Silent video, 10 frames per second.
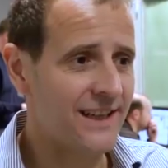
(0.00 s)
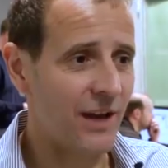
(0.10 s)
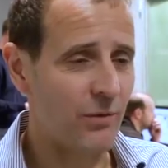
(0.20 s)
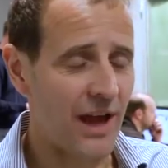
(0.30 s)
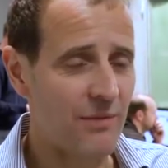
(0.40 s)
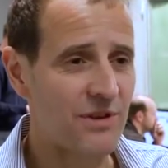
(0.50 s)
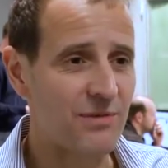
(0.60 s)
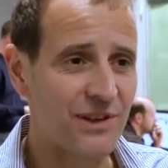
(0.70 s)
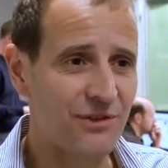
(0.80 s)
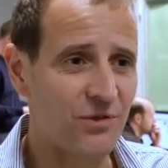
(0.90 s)
and we're happy
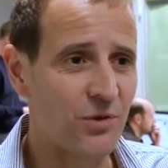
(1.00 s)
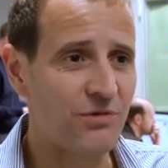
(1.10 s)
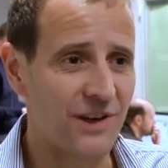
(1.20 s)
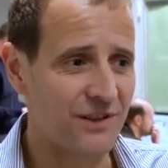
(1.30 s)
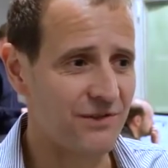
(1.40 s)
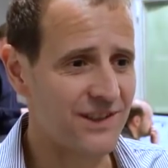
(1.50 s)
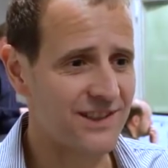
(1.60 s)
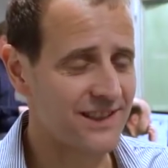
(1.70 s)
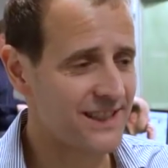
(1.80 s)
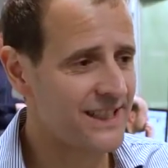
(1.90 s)
to be on the forefront of
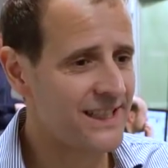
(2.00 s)
this.